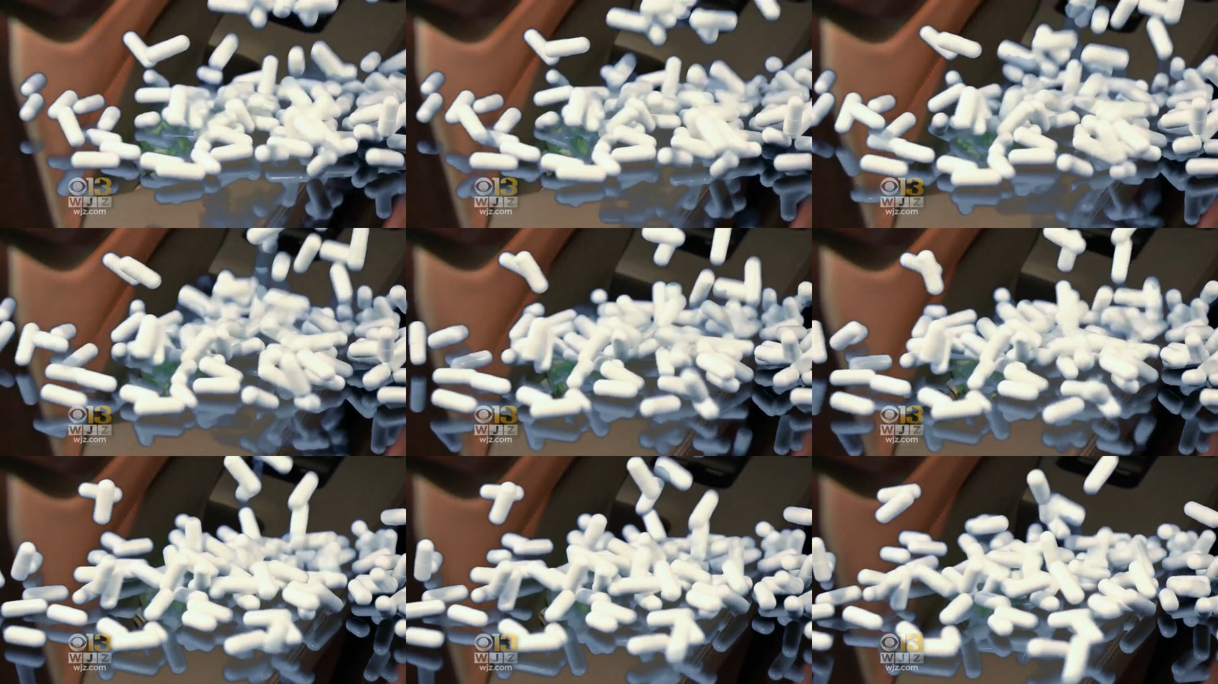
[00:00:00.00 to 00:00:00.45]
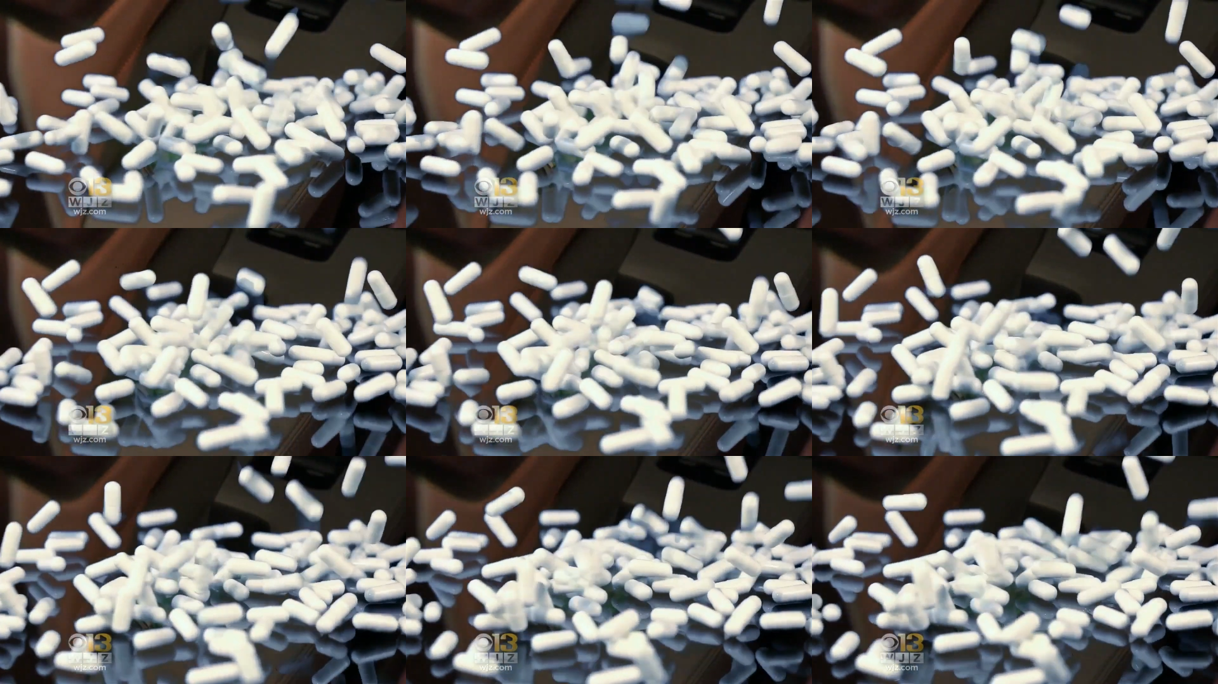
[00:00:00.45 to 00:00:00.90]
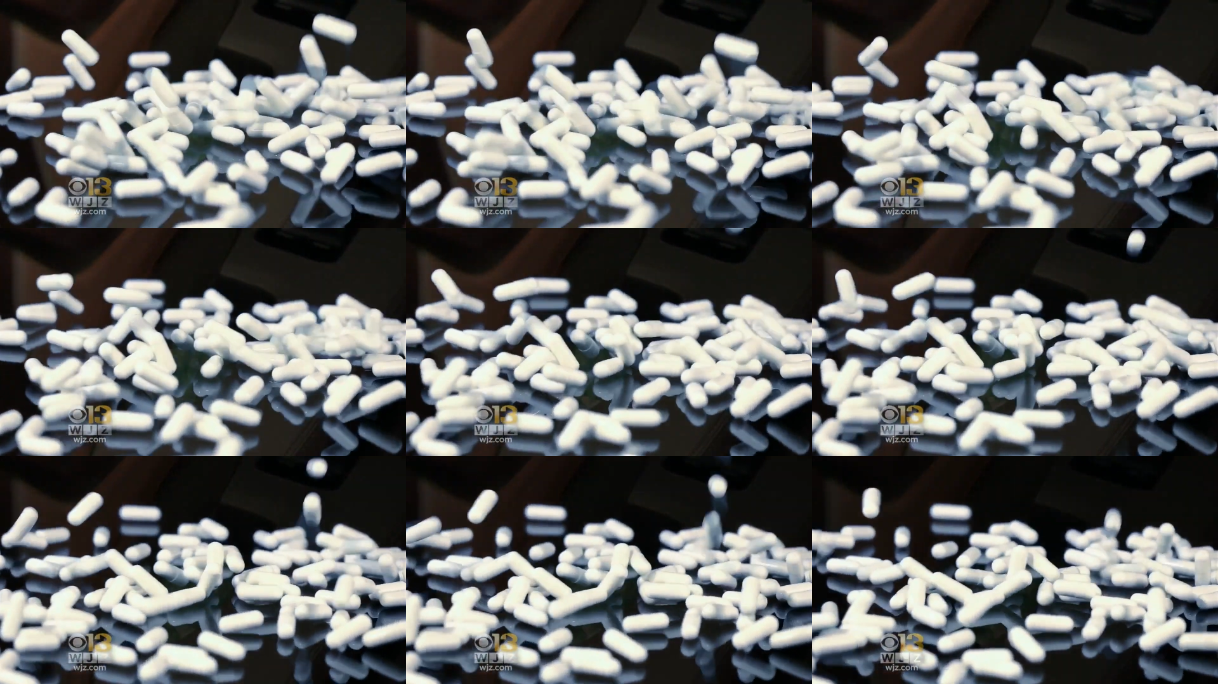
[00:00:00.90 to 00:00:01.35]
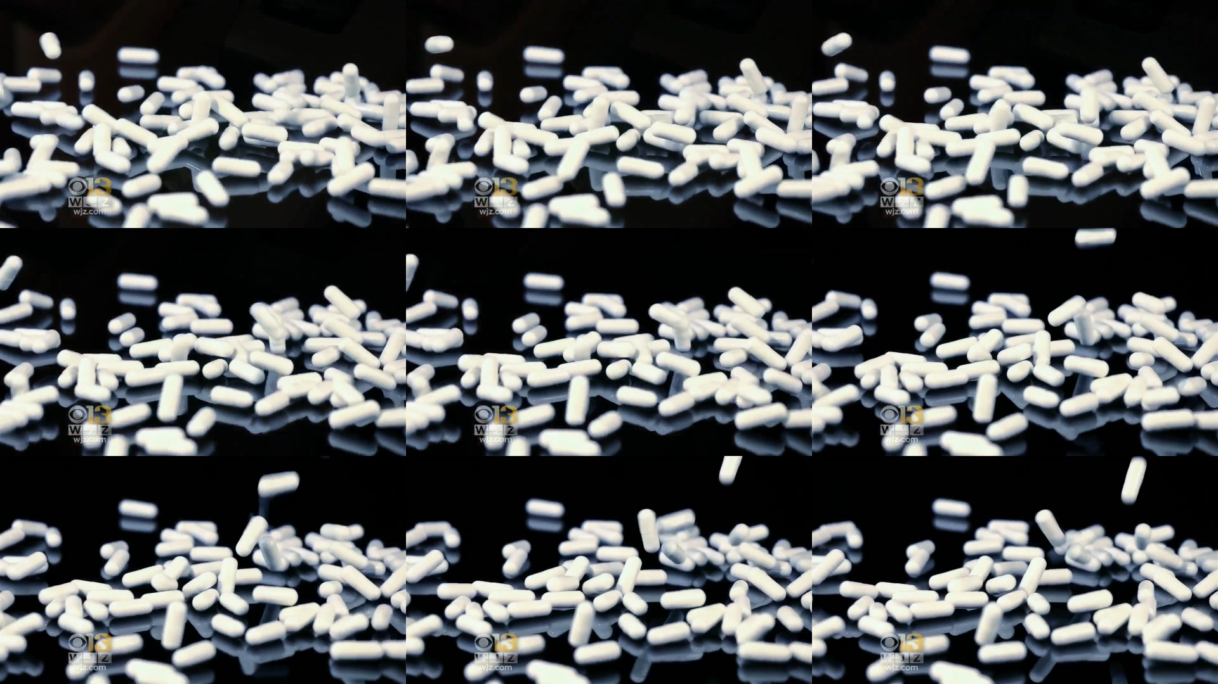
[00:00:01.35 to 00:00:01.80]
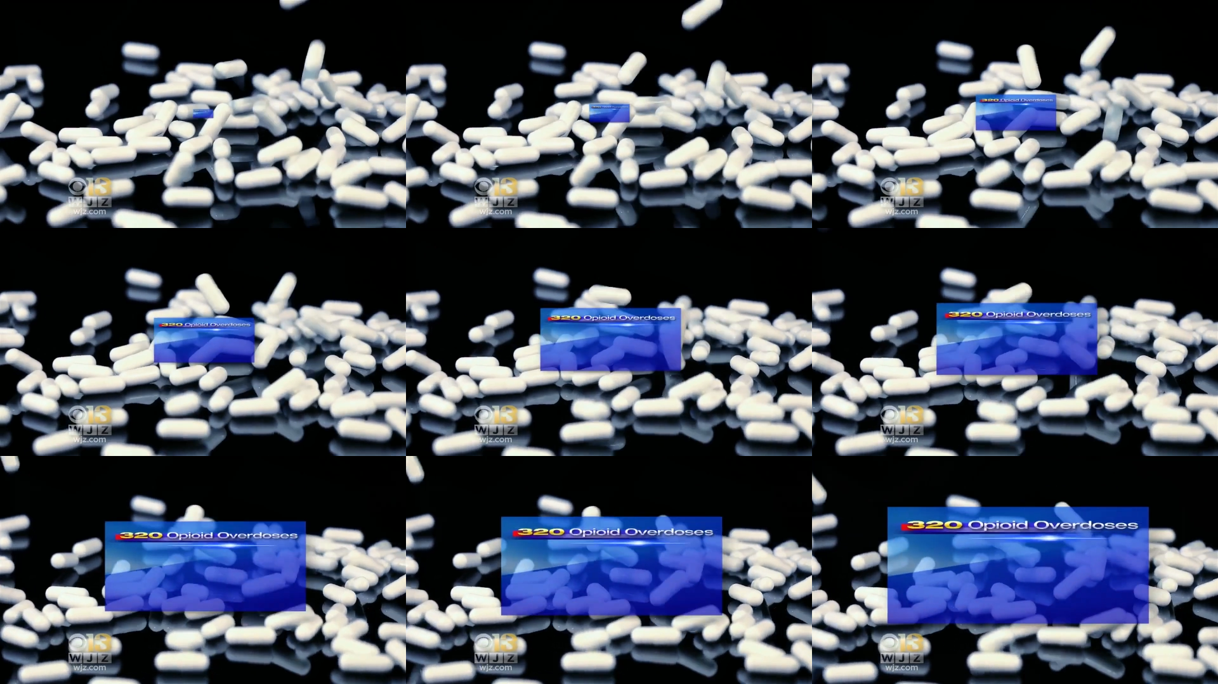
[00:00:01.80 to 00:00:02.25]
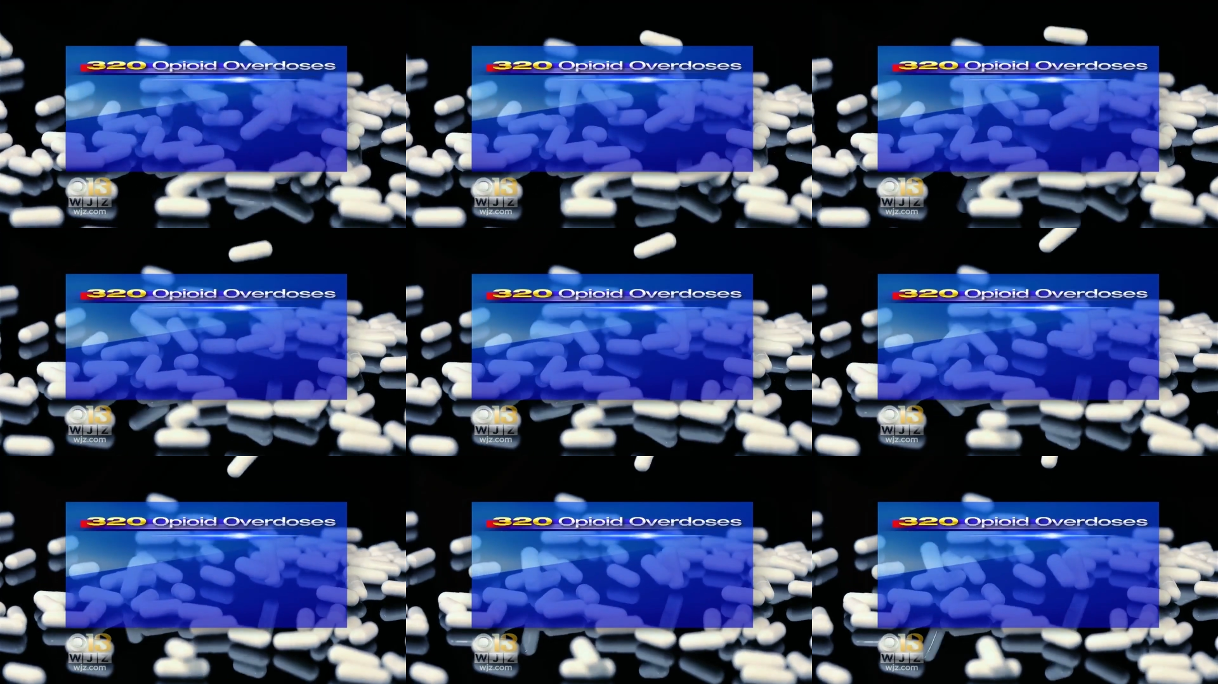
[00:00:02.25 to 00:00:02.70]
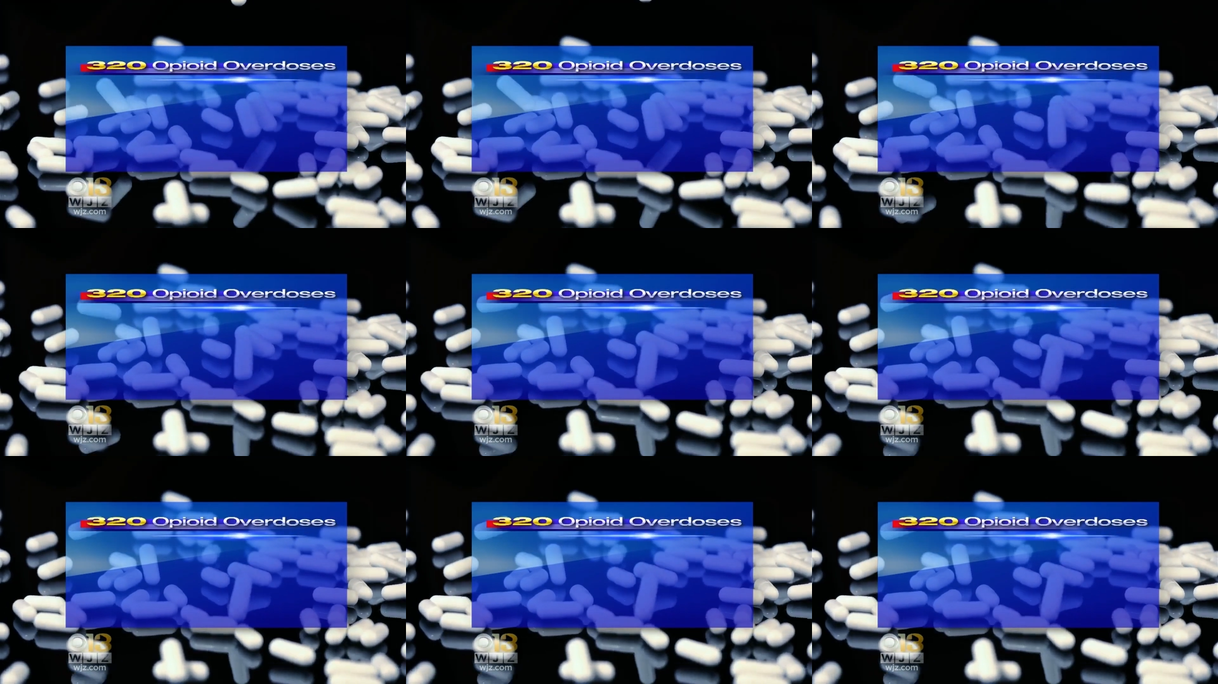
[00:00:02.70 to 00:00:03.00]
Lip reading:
[unreadable: no face in view]